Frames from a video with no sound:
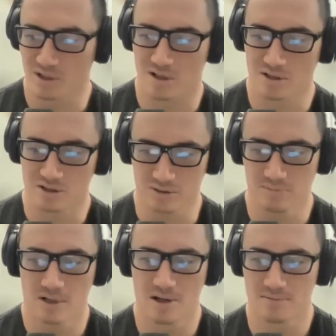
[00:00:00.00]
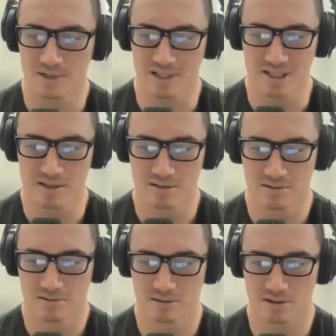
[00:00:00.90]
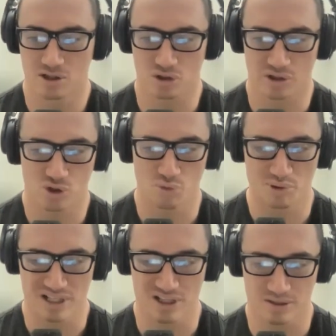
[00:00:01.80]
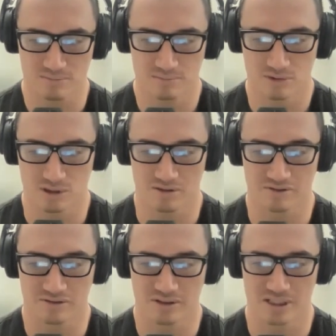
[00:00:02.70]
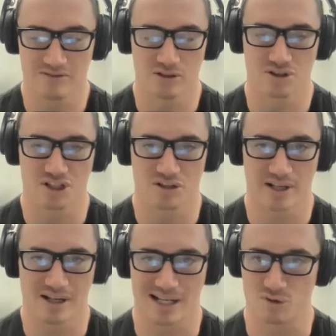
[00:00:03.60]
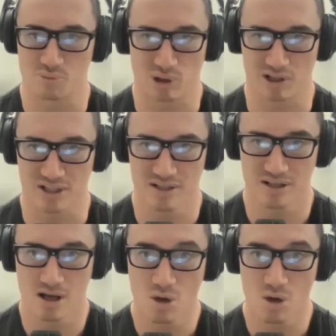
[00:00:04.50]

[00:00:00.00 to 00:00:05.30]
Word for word: to argue the canonical position of evolutionary anthropology,